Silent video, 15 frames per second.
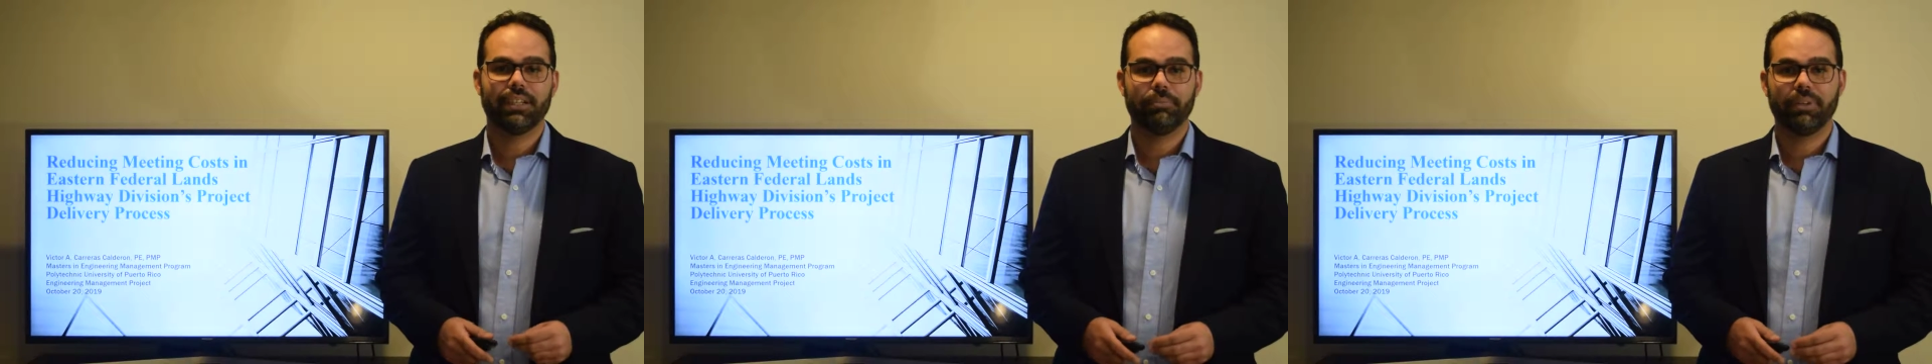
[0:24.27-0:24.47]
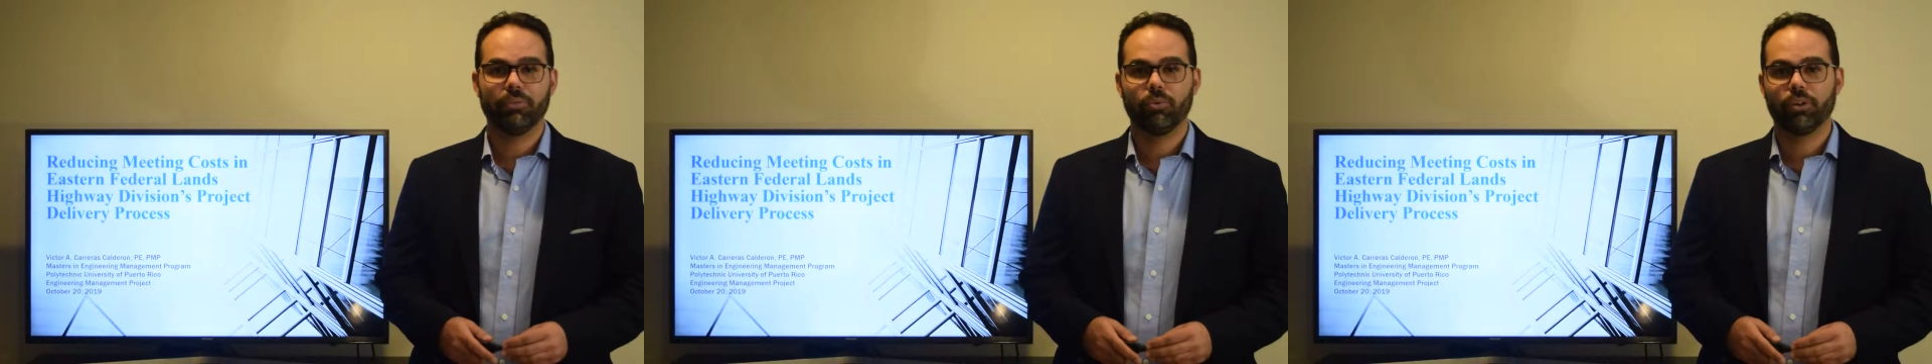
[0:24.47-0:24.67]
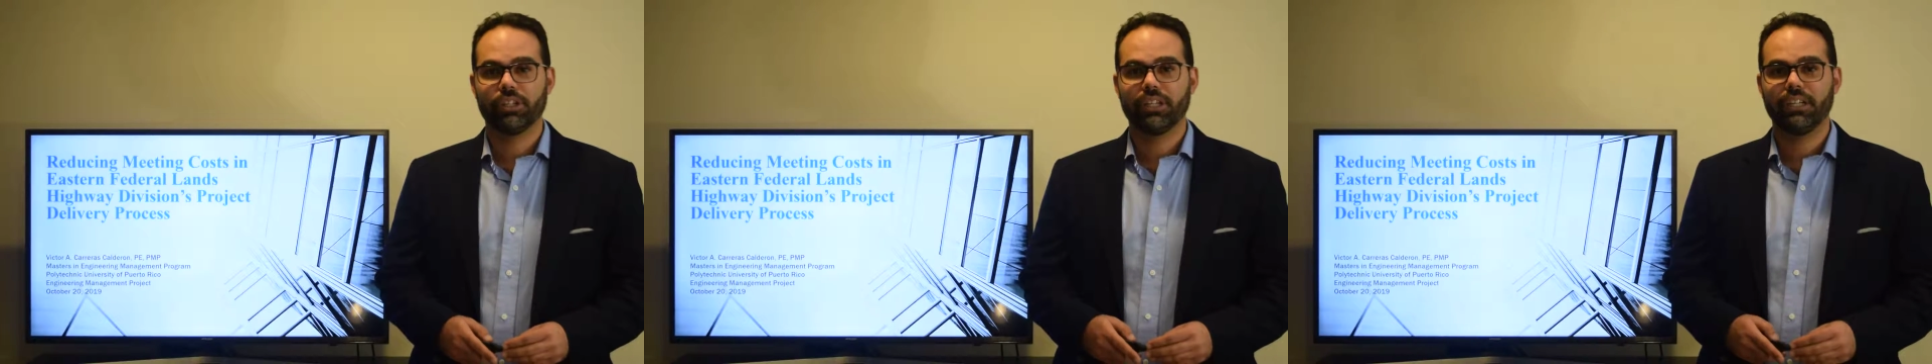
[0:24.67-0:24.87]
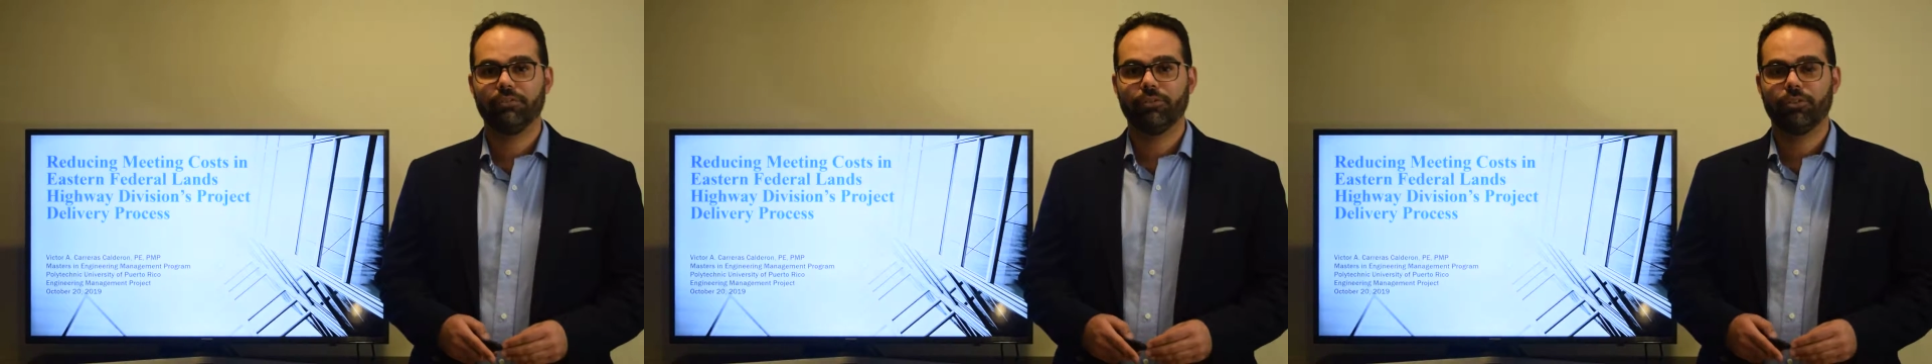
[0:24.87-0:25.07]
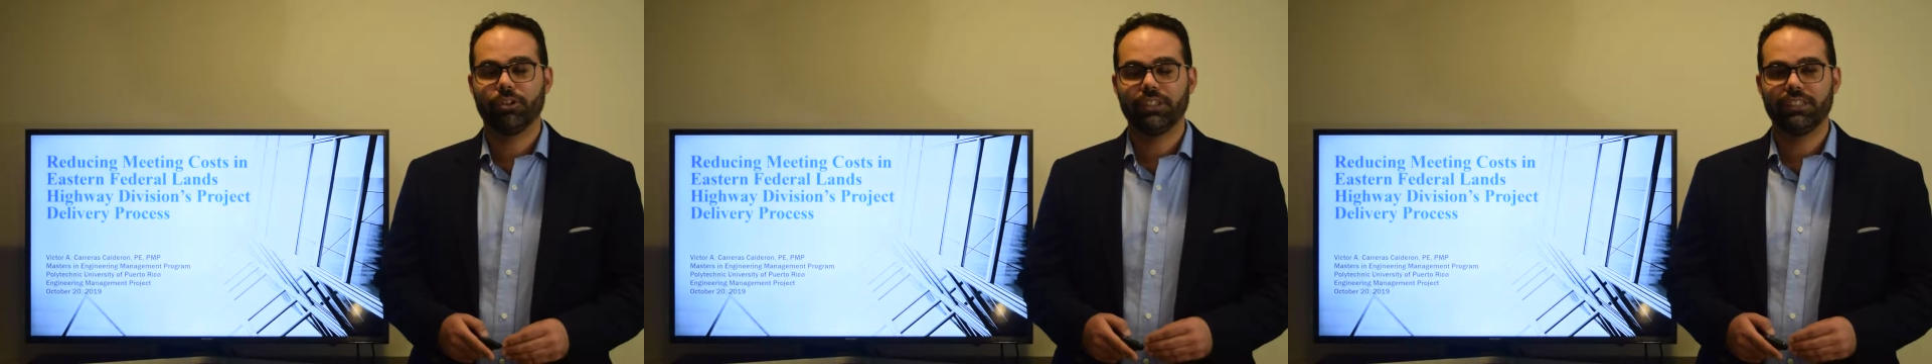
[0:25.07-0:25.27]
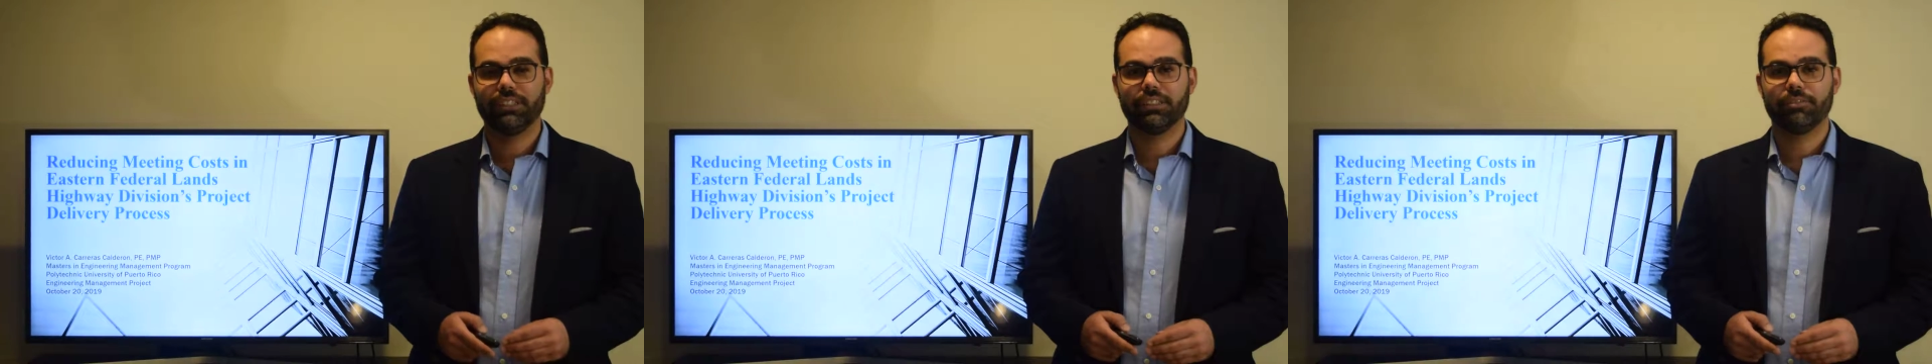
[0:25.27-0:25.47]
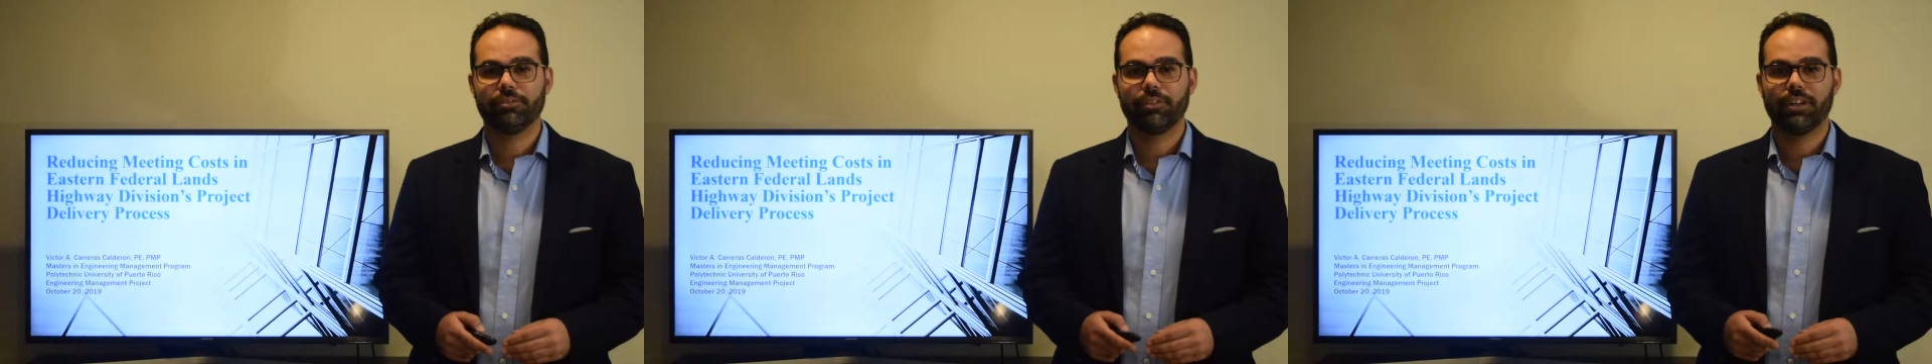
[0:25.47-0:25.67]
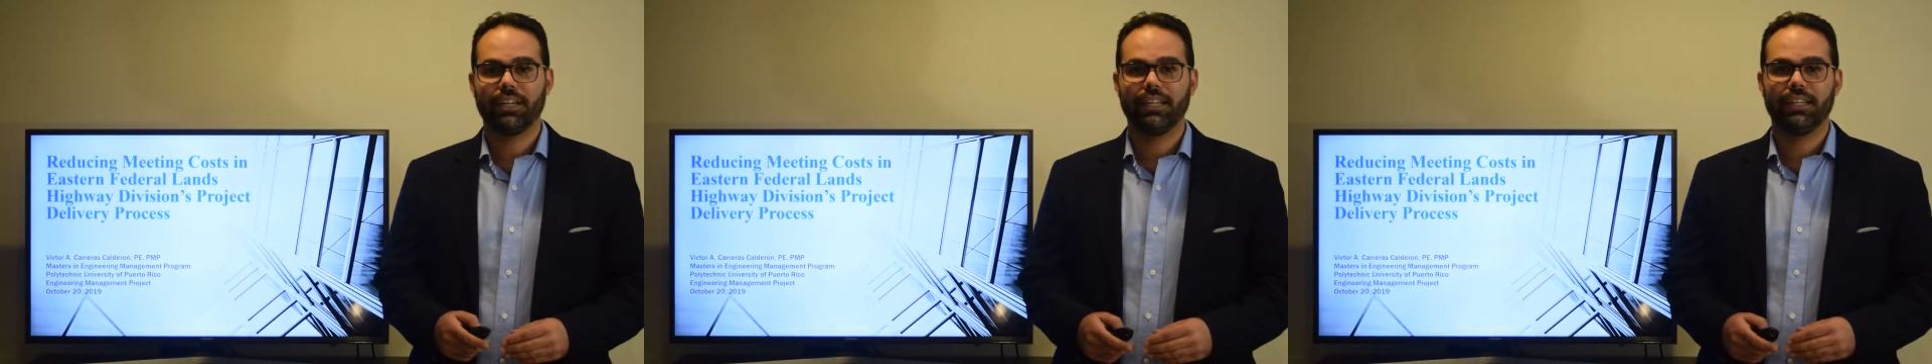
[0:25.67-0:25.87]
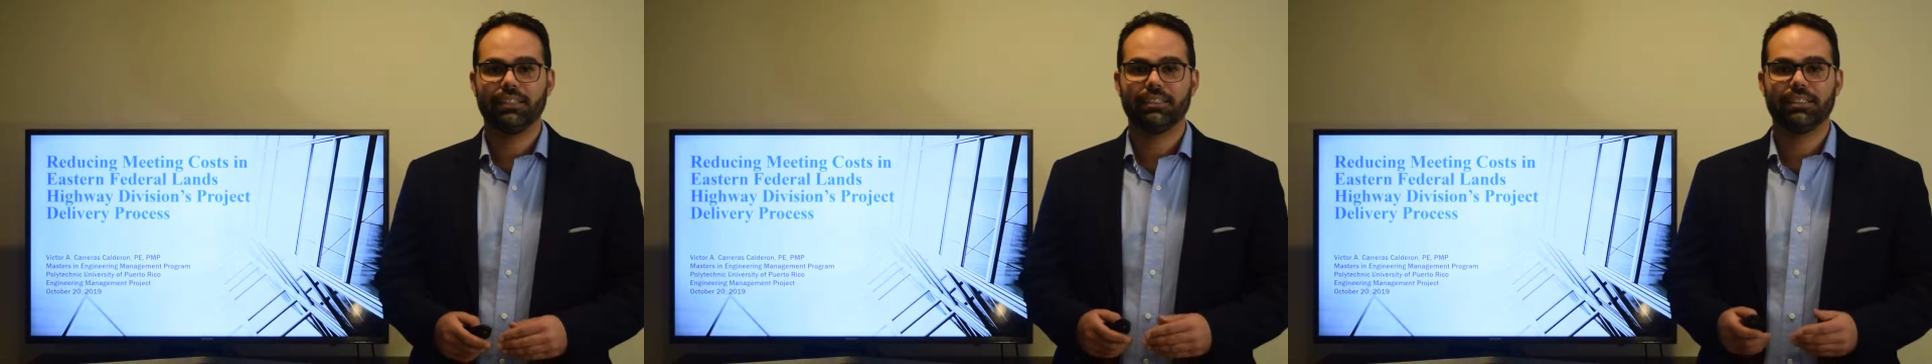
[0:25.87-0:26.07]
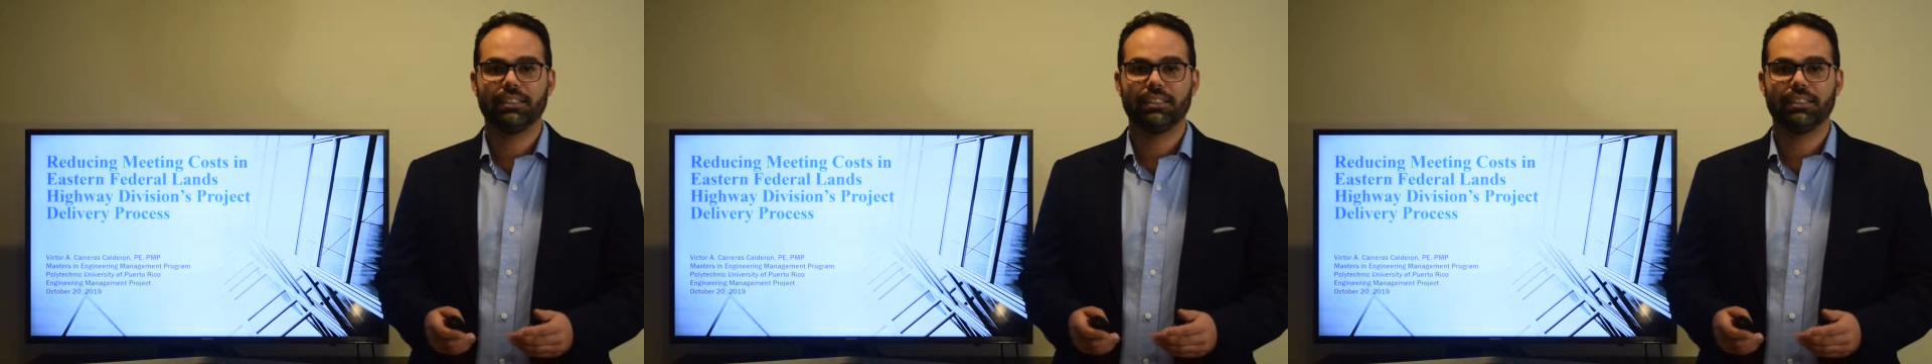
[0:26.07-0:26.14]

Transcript: I've been working for Eastern Federal Lands